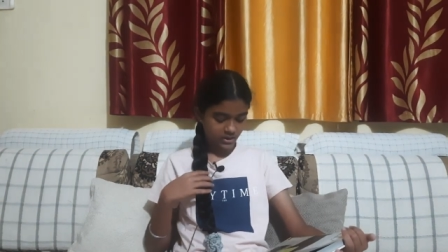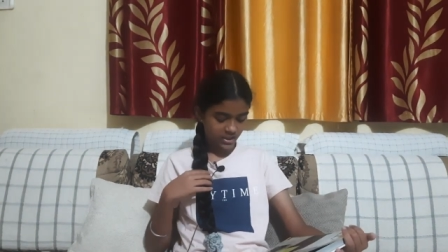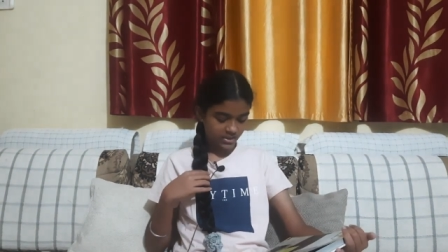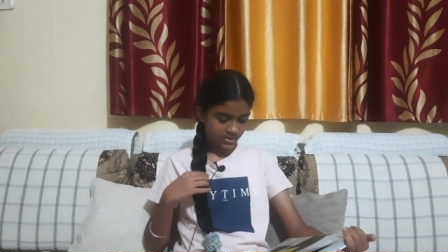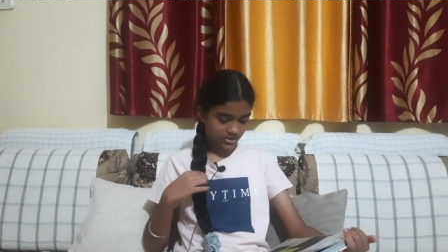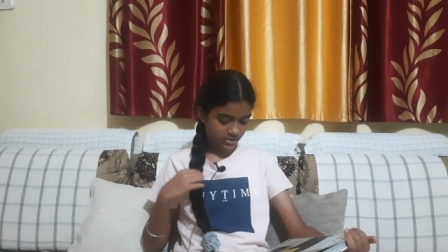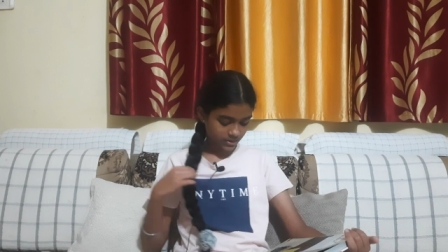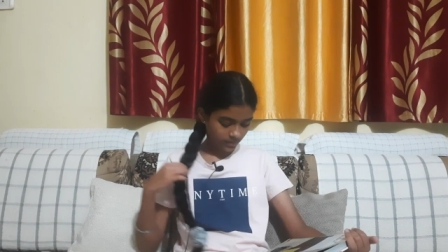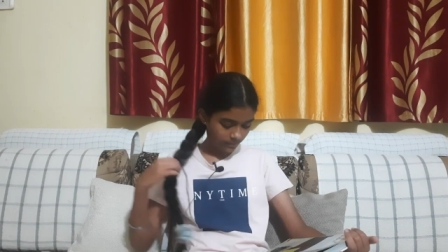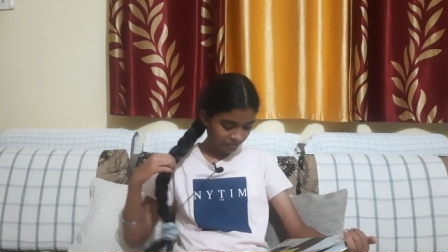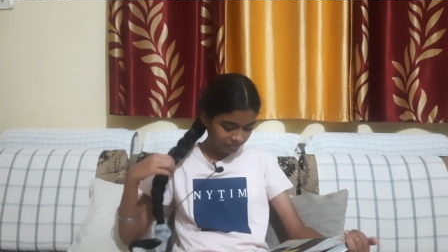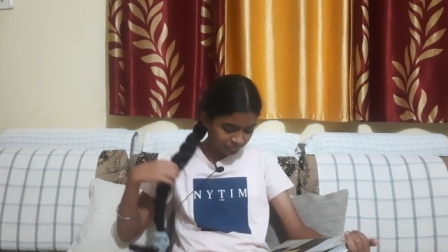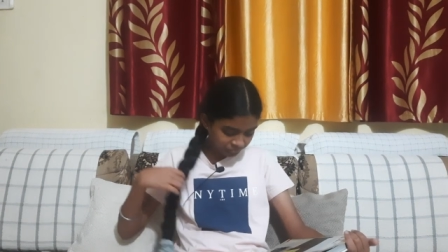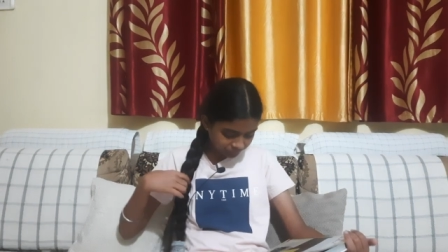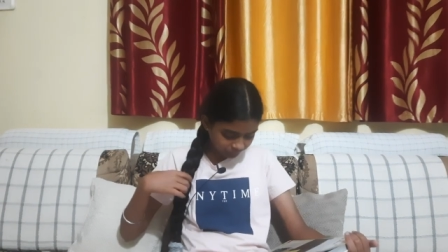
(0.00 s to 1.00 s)
Yes,
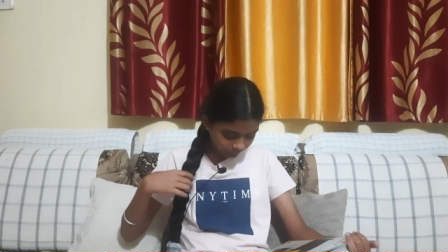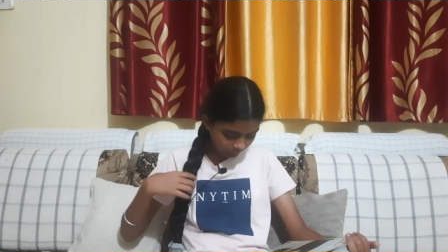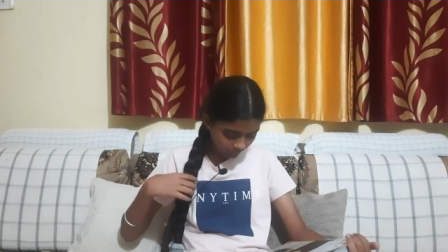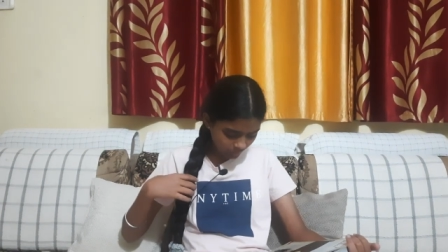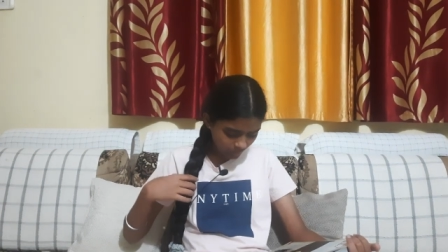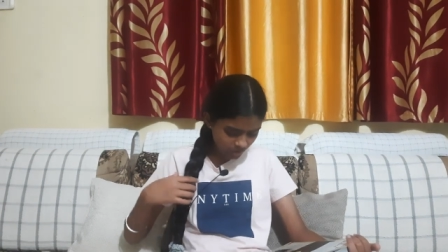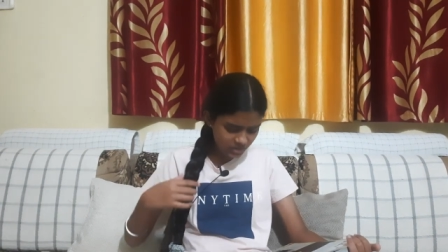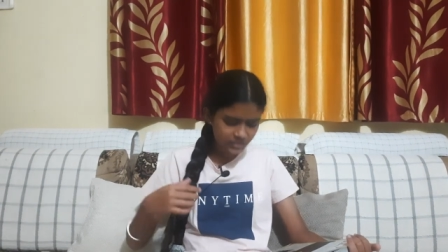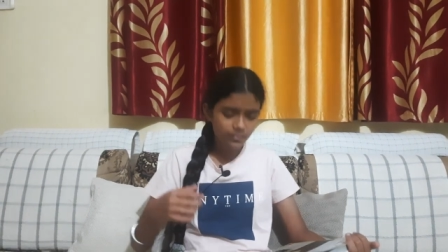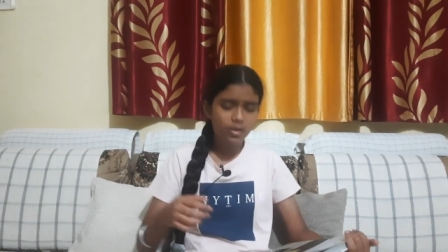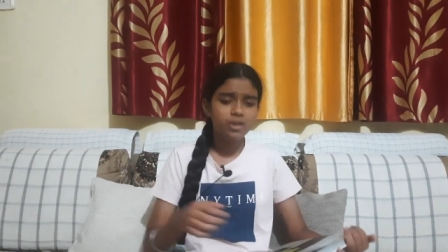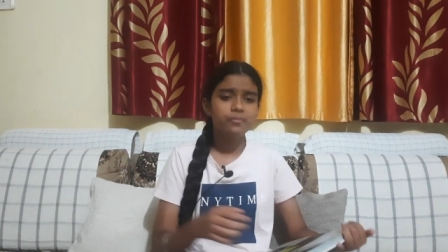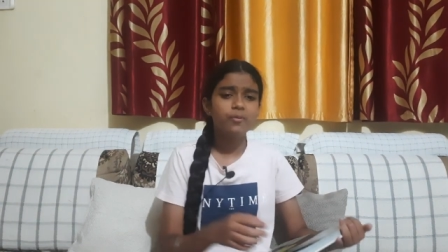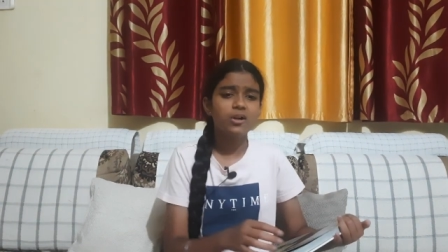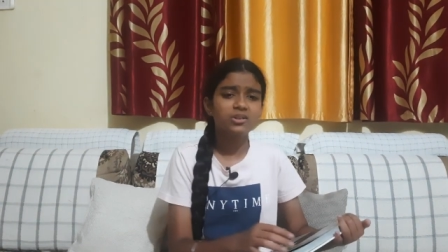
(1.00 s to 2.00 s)

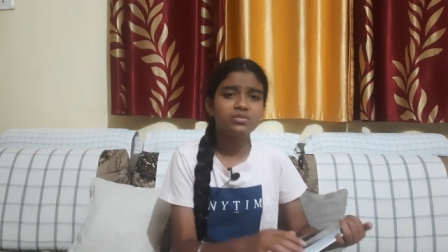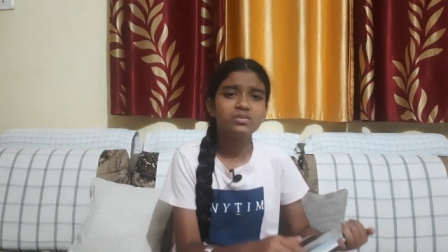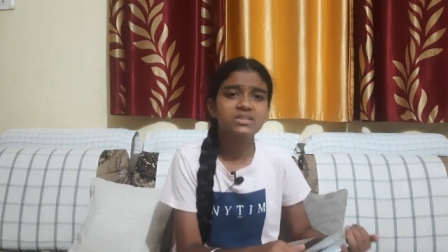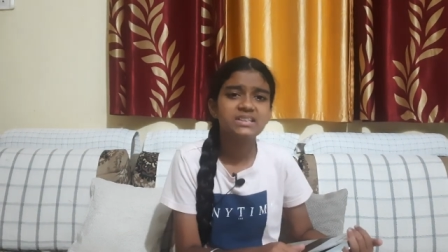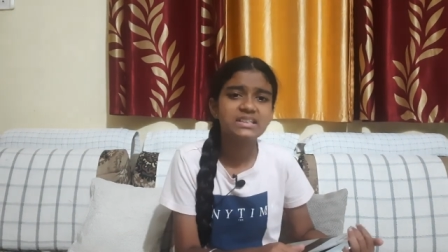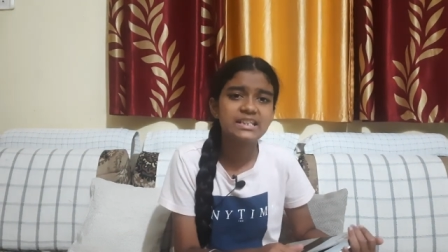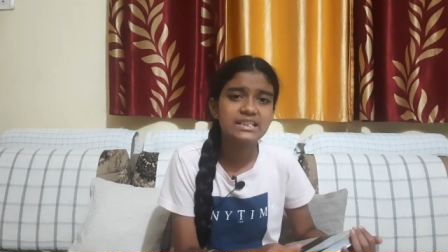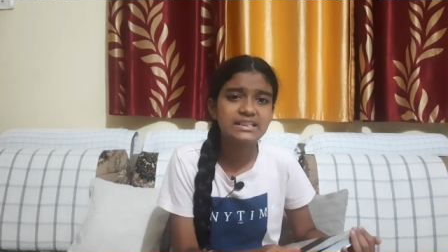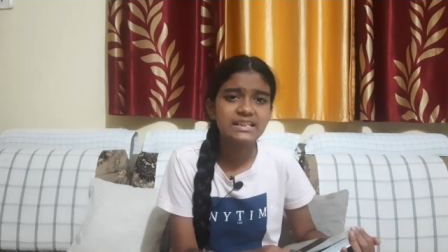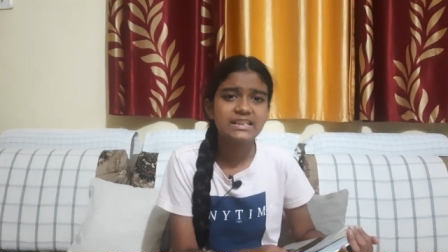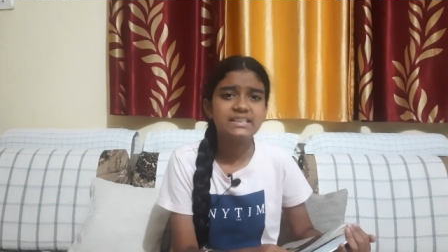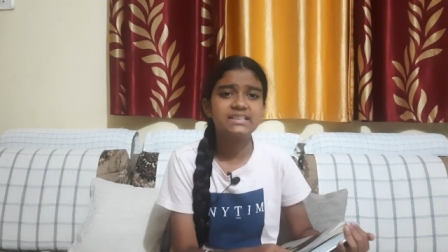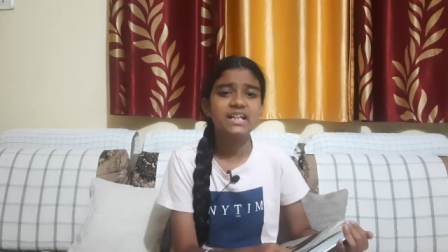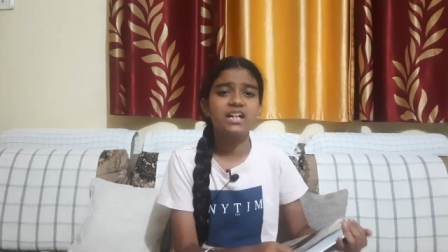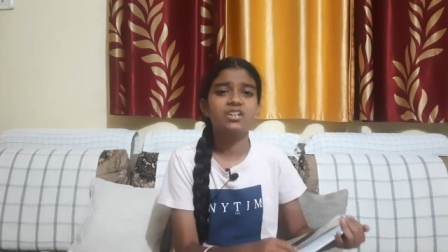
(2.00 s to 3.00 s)
smallpox was a
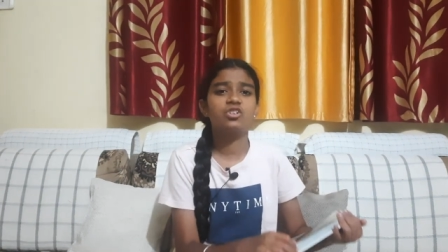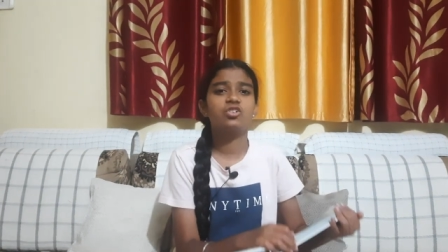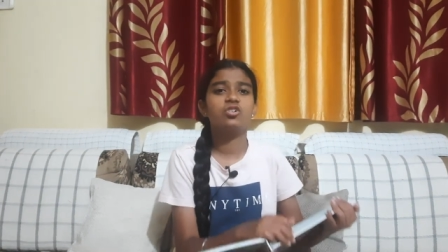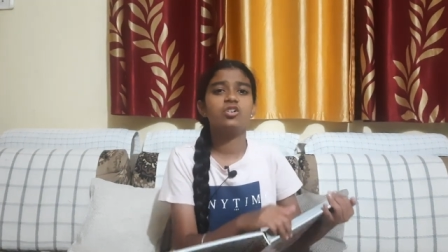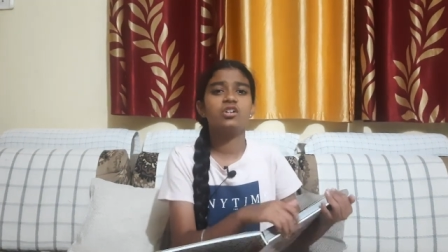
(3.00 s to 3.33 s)
disease that